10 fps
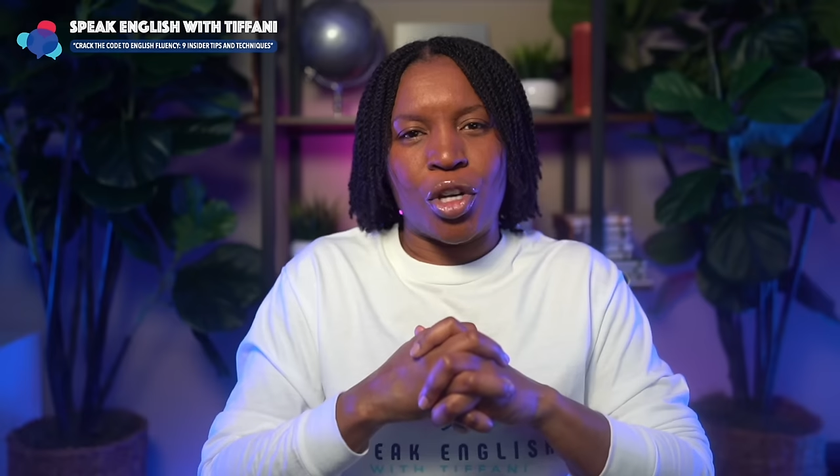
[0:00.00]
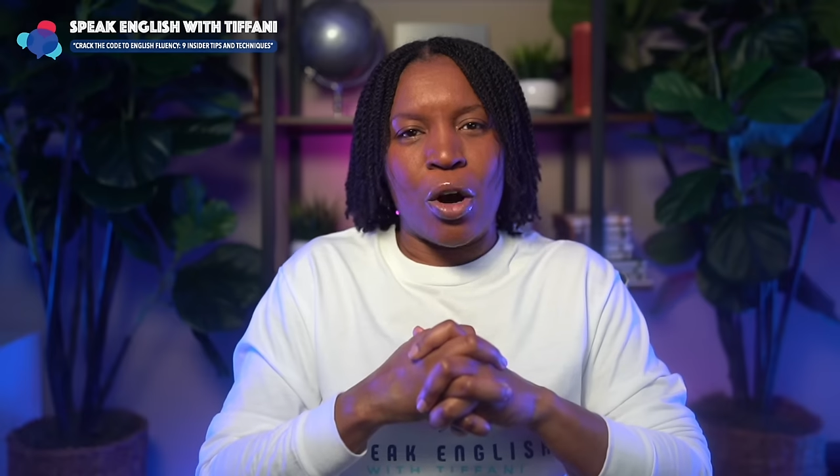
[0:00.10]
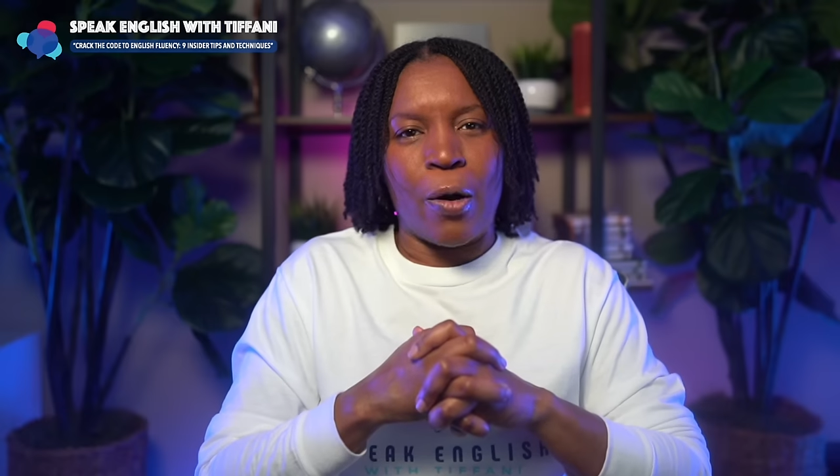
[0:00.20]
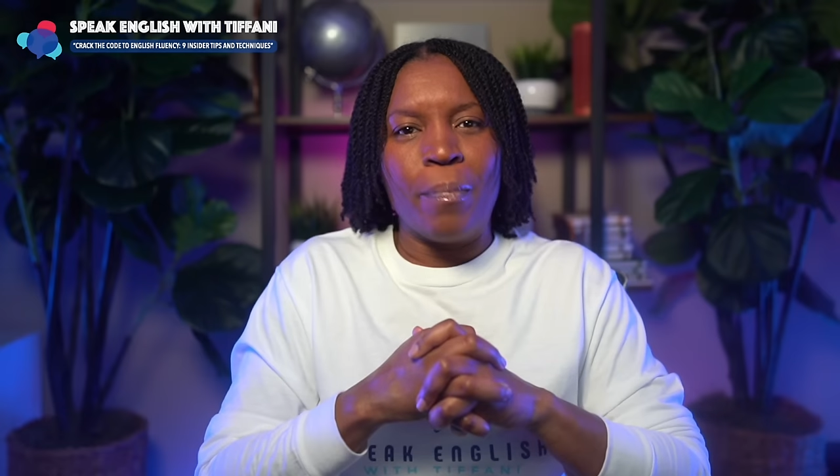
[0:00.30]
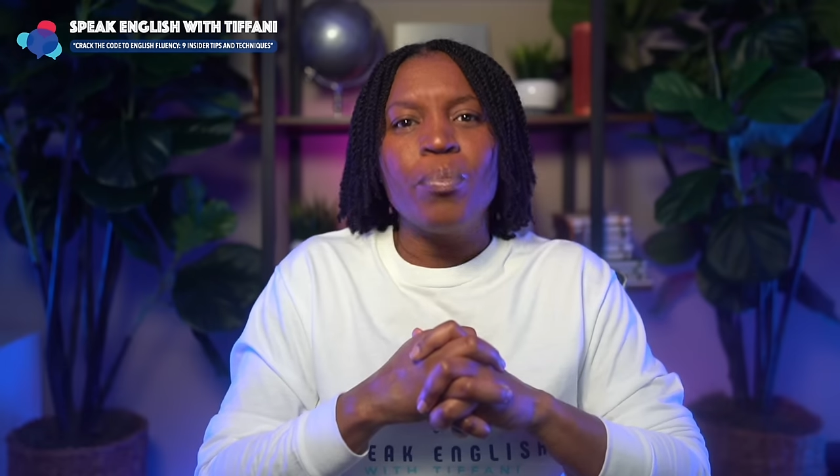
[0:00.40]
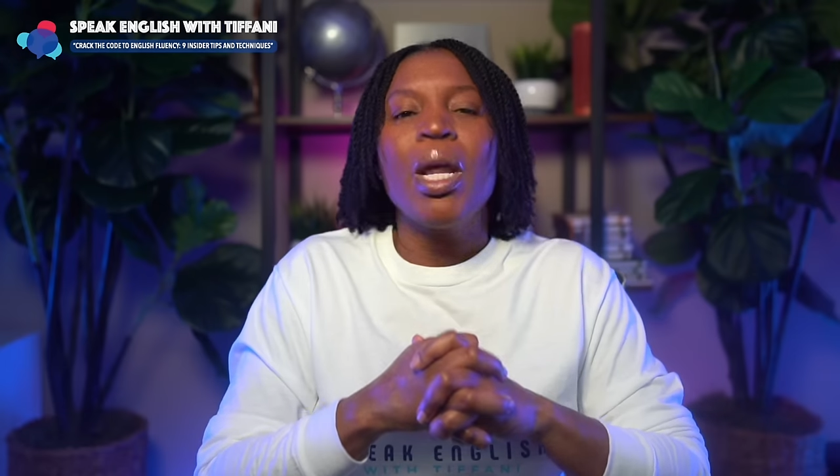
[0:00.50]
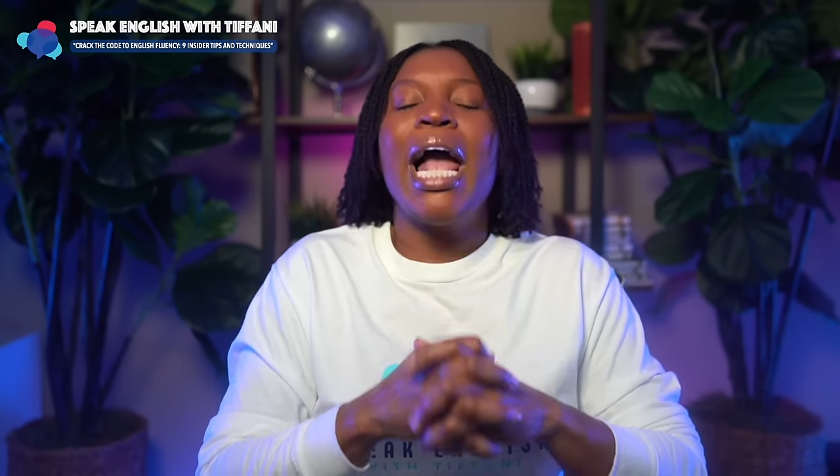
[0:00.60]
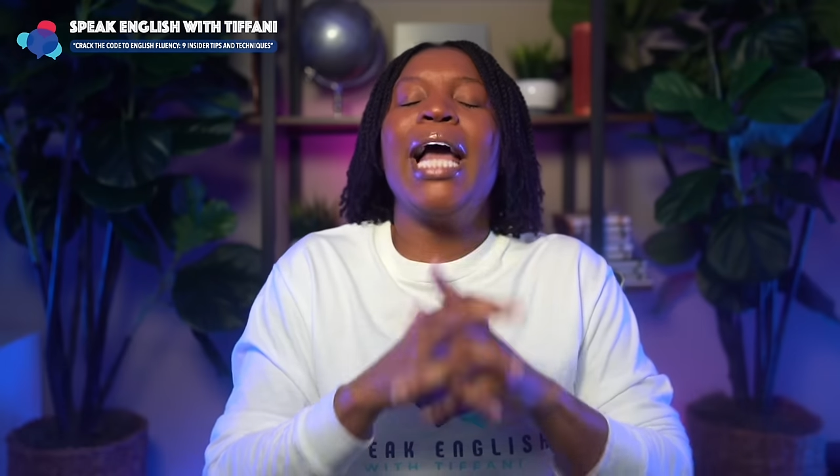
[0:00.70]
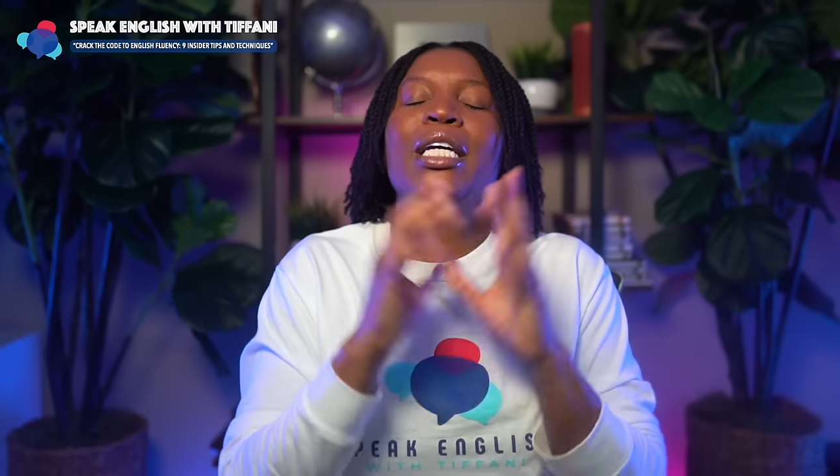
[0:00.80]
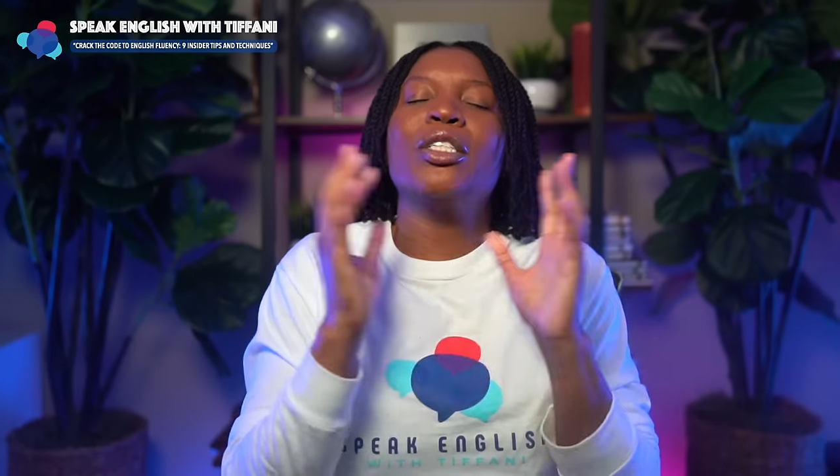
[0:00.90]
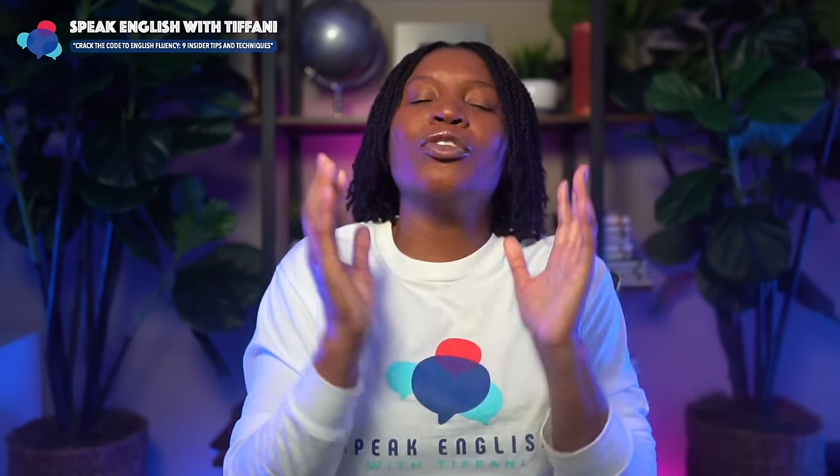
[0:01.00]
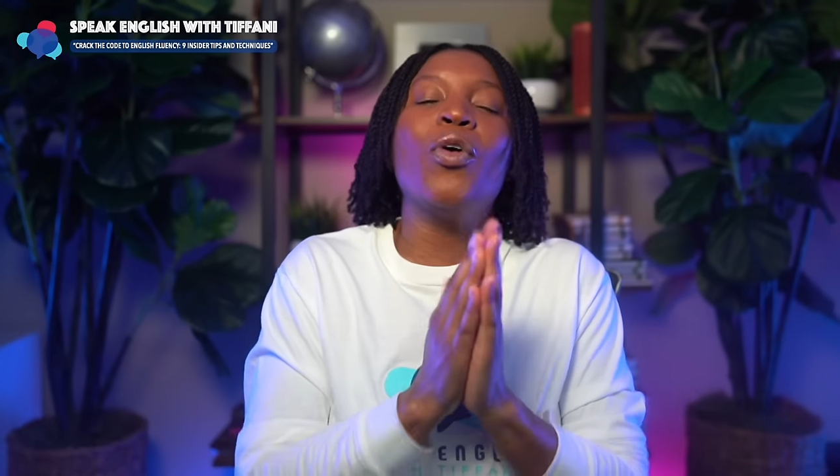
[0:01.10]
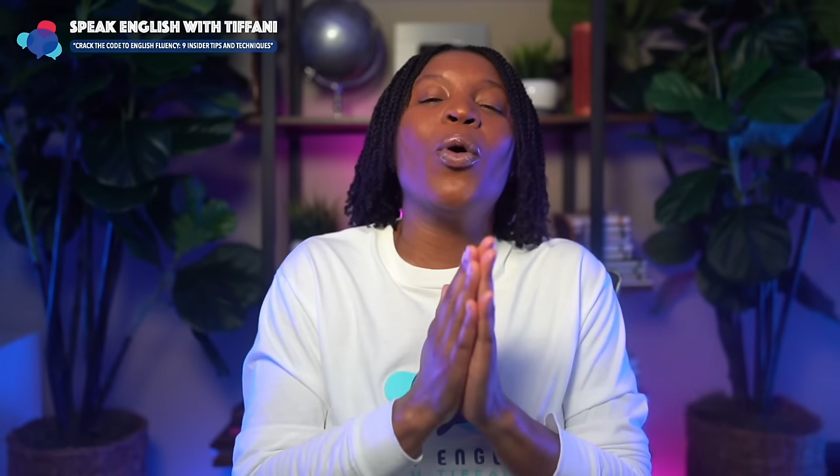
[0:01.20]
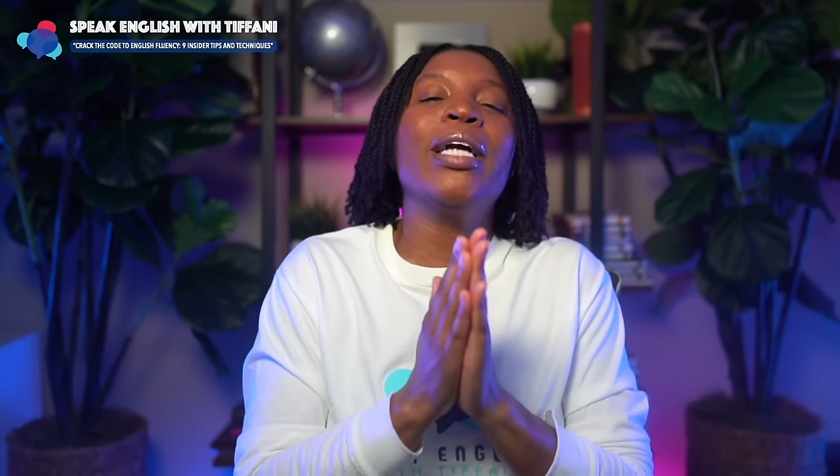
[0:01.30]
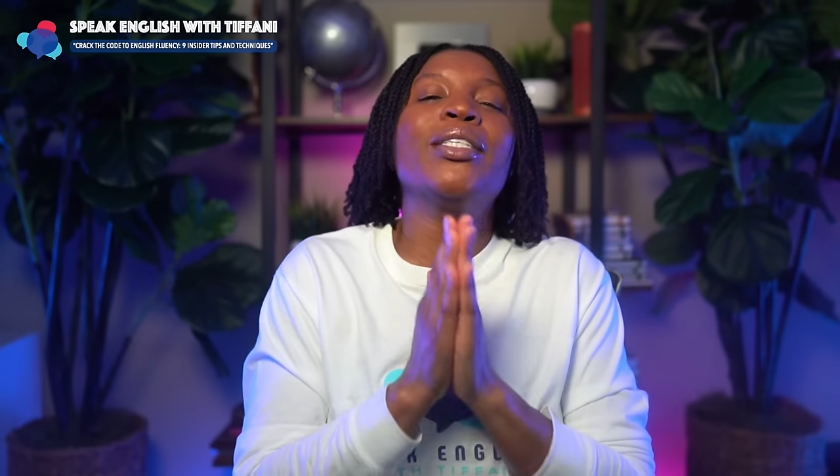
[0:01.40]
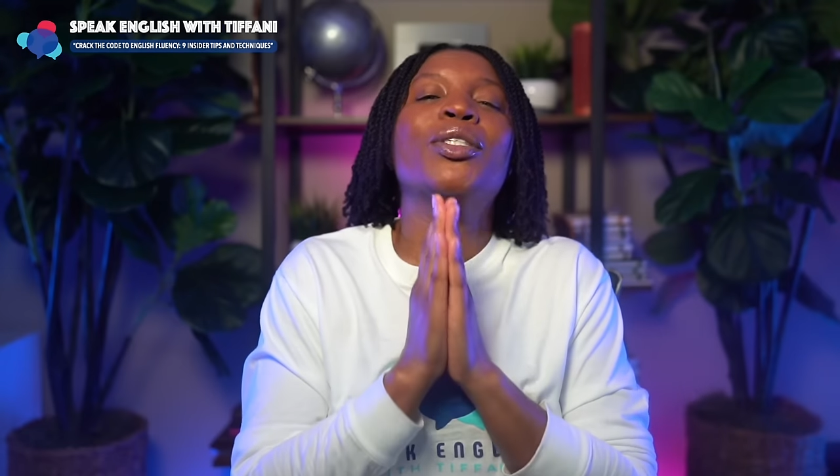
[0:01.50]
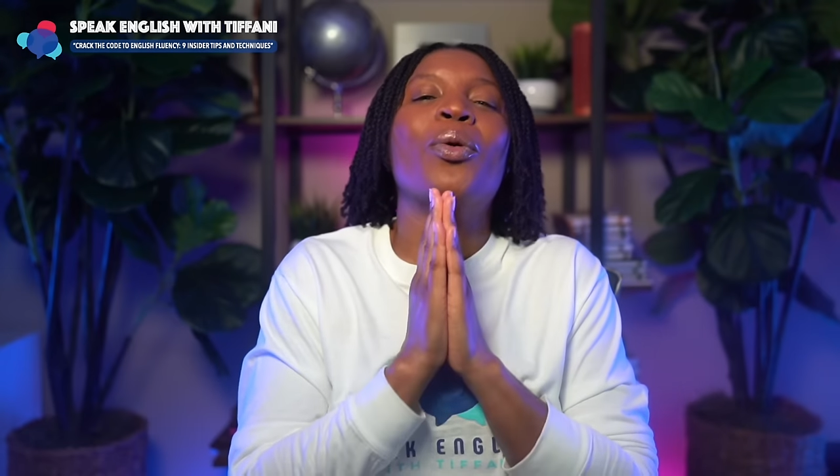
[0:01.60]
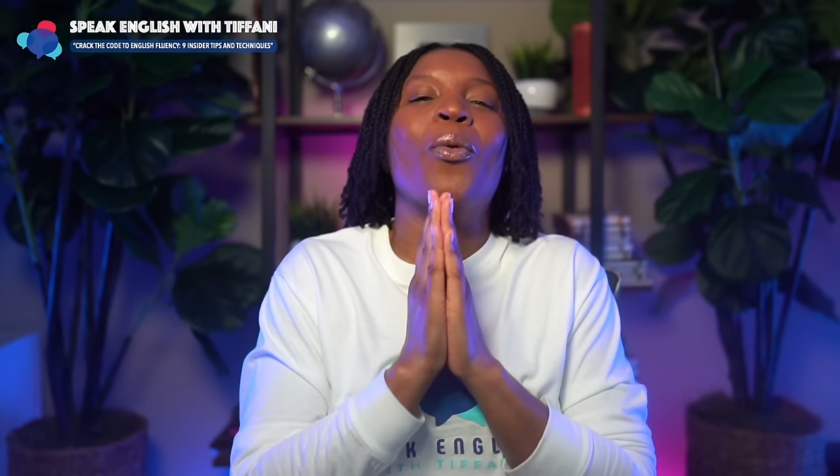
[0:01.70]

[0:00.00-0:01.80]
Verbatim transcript: song, and his voice